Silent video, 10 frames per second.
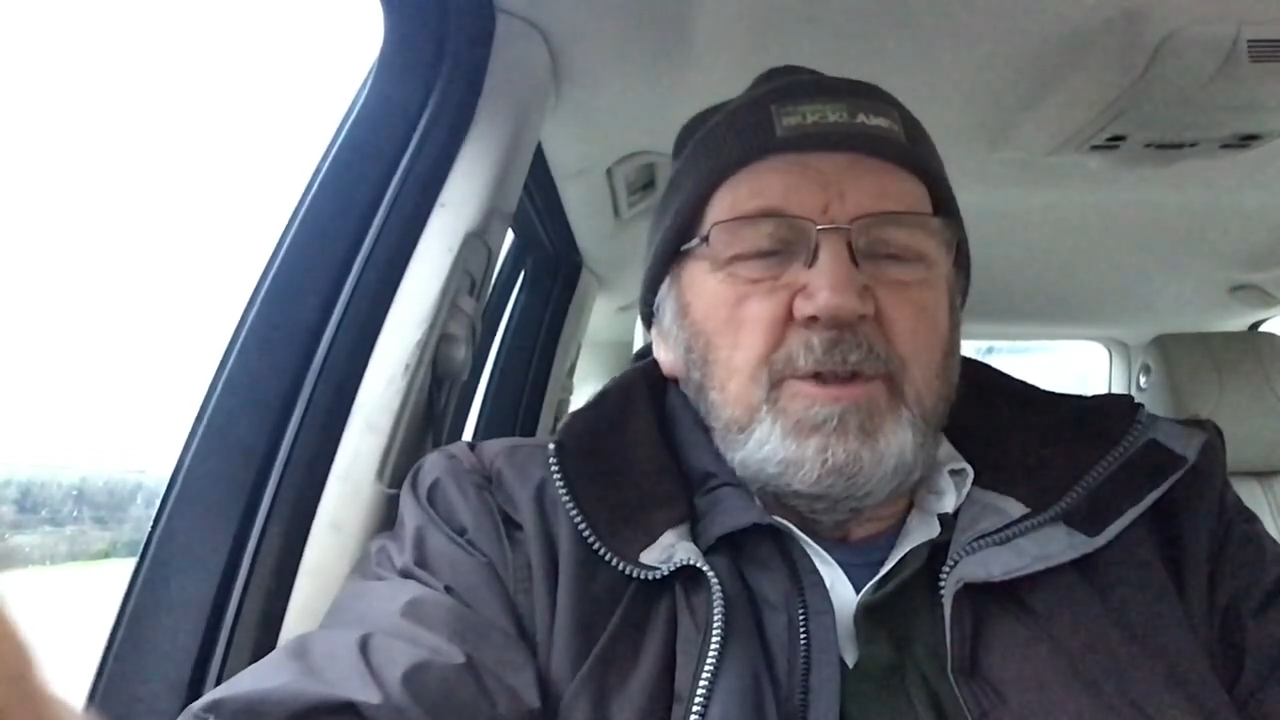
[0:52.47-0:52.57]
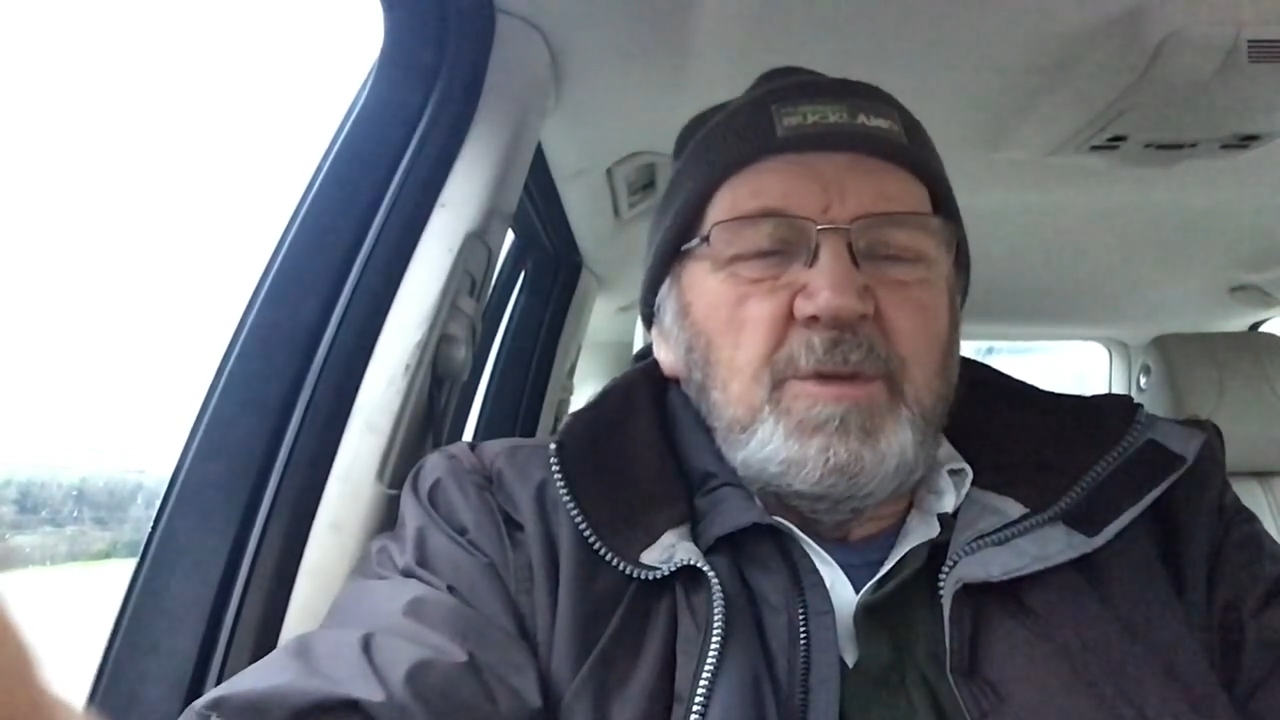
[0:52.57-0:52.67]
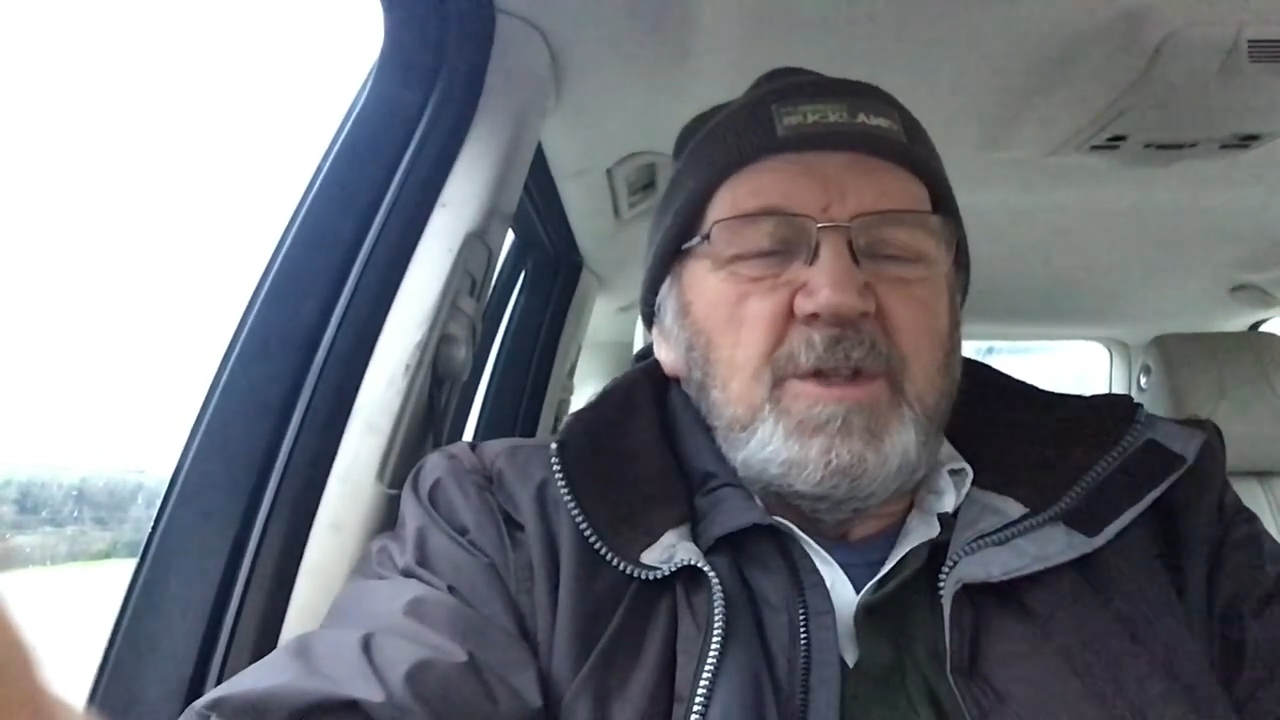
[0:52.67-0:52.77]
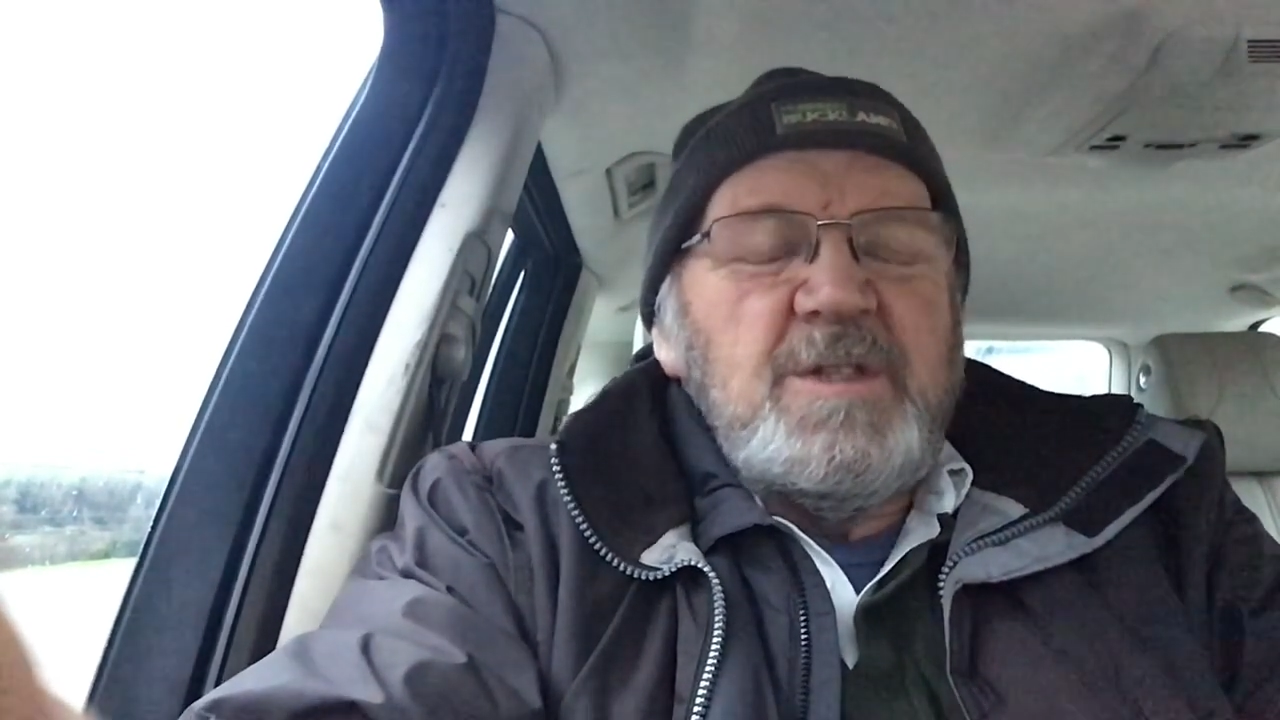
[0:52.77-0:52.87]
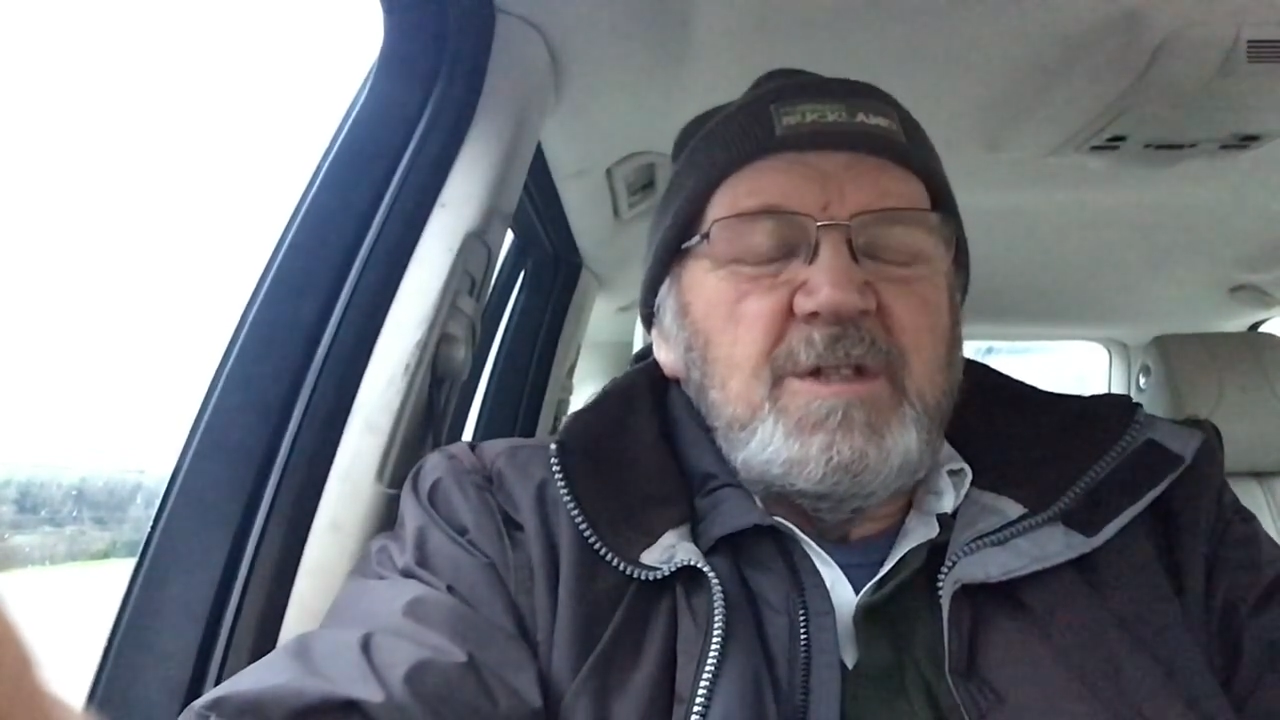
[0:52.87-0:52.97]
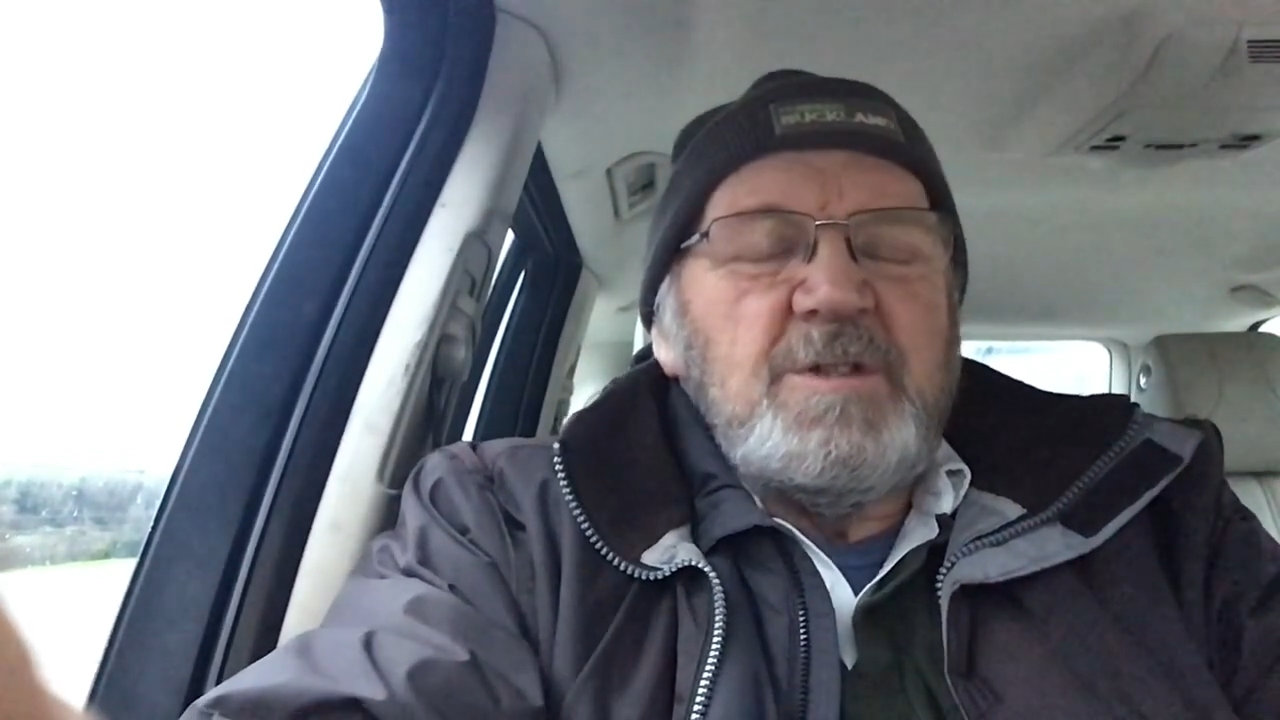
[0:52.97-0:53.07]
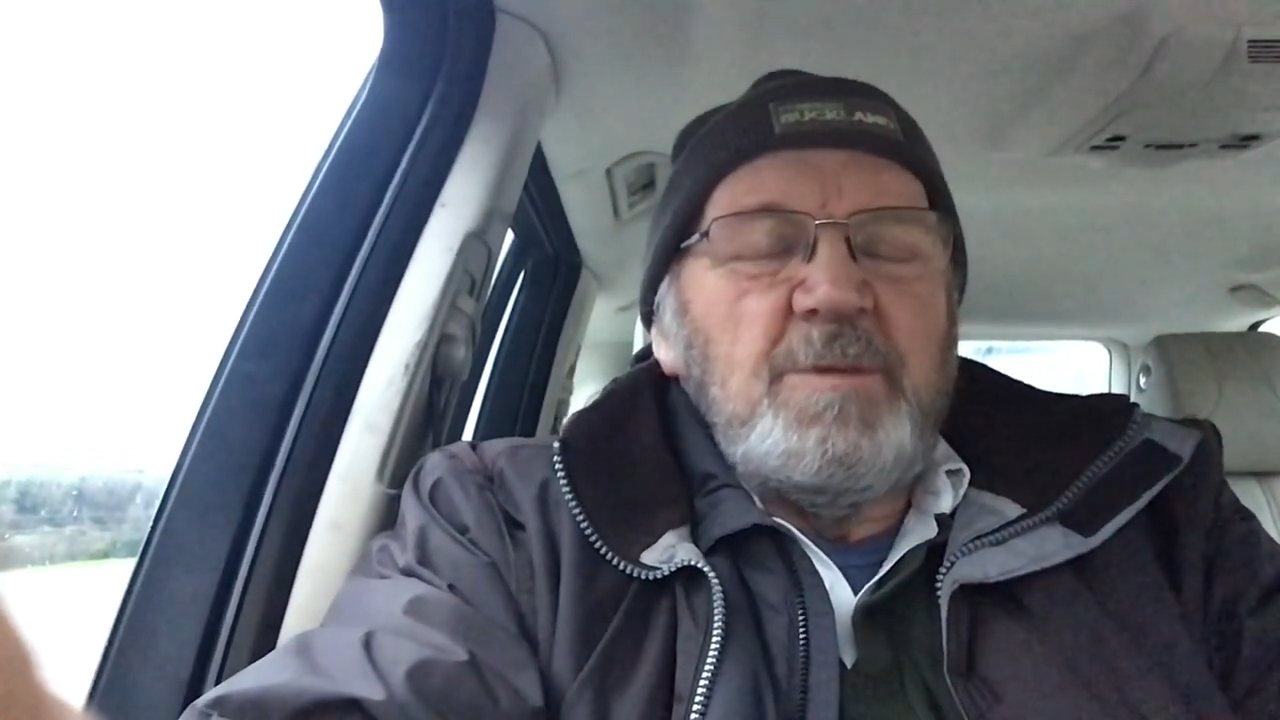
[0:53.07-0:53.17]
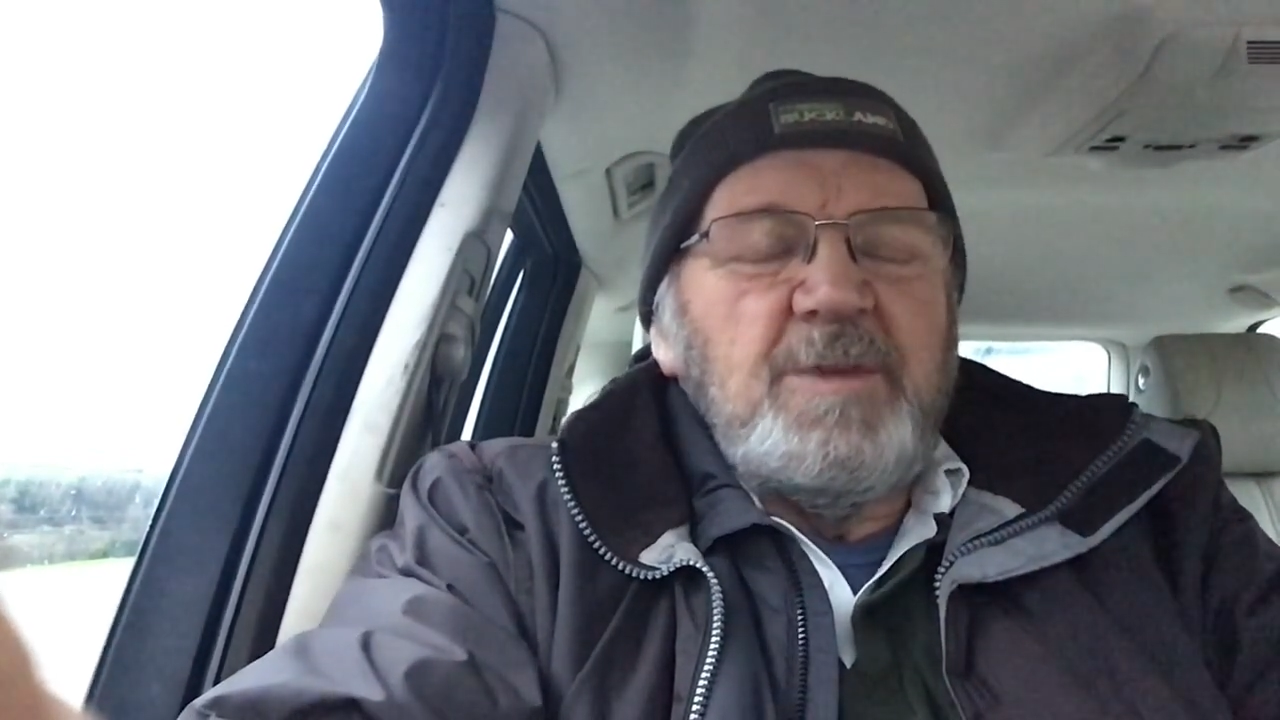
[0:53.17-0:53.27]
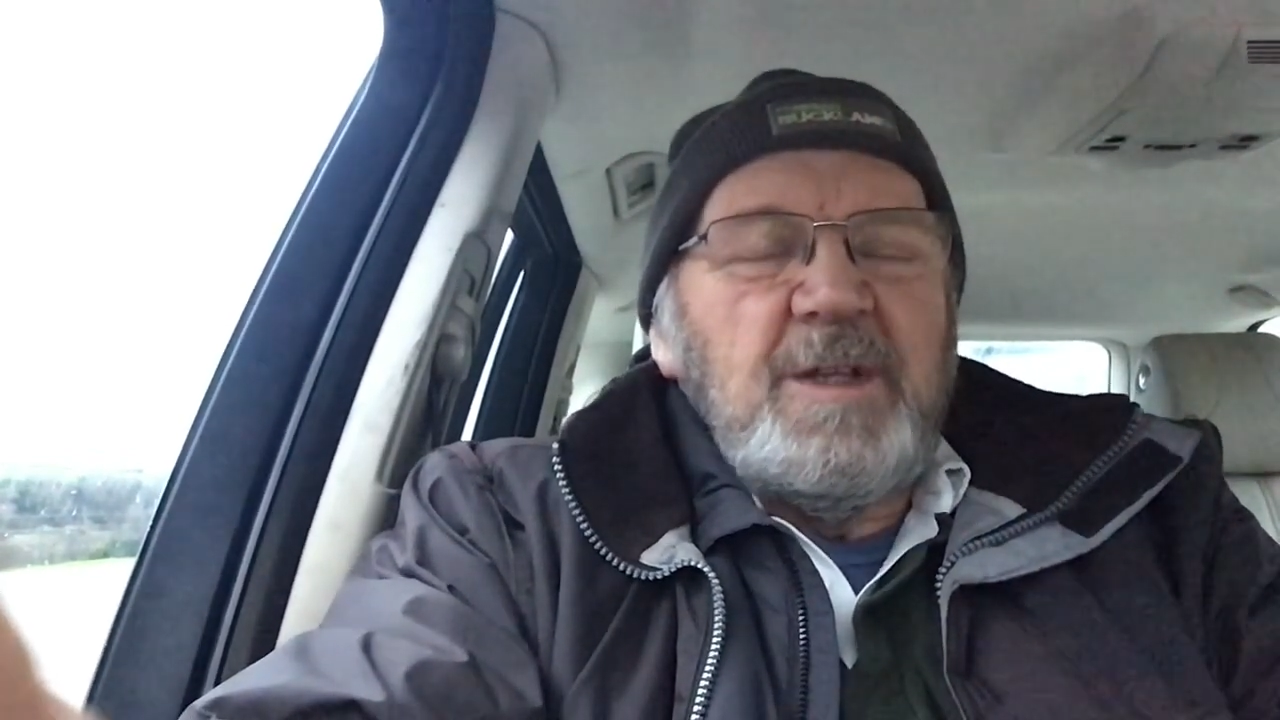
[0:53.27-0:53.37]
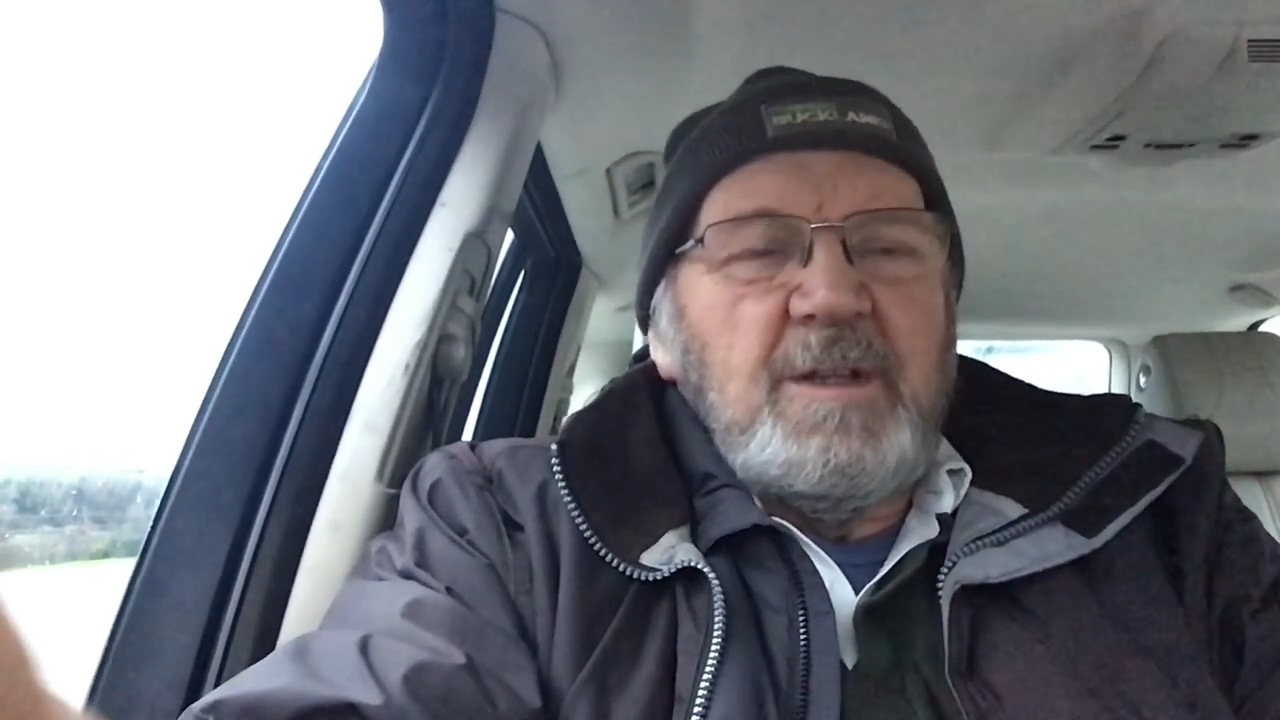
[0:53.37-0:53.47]
with
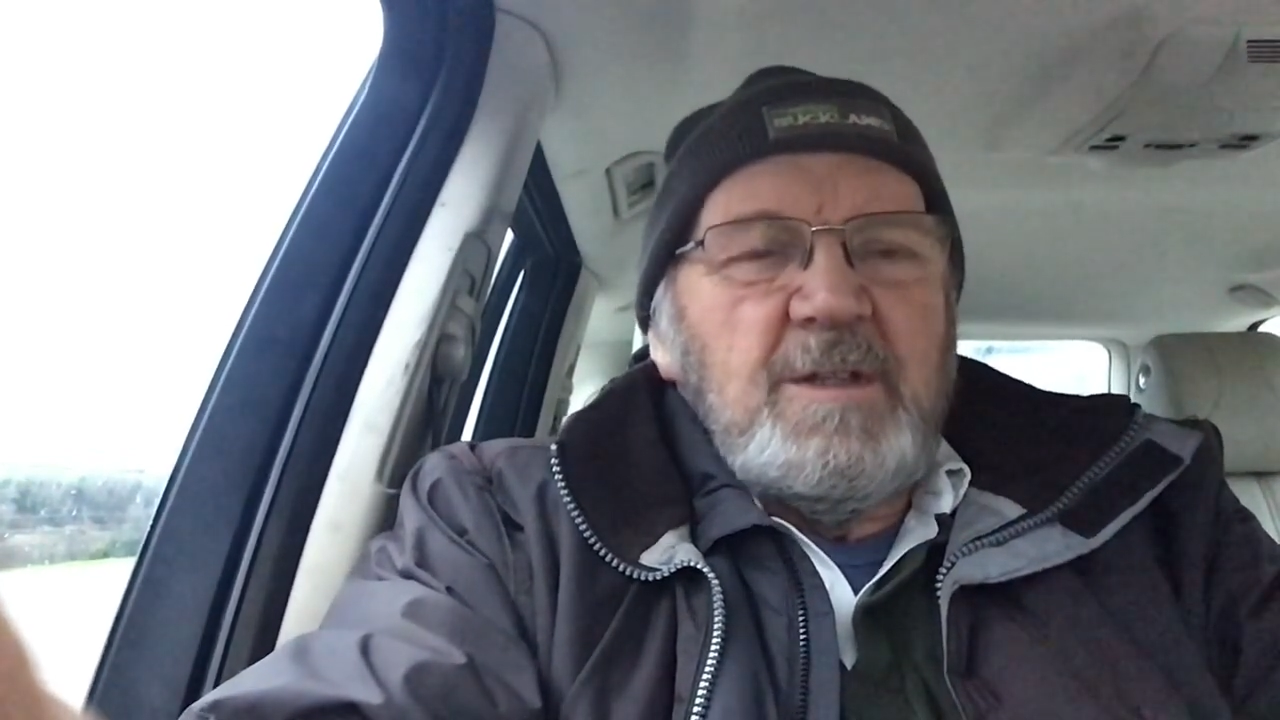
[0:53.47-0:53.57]
something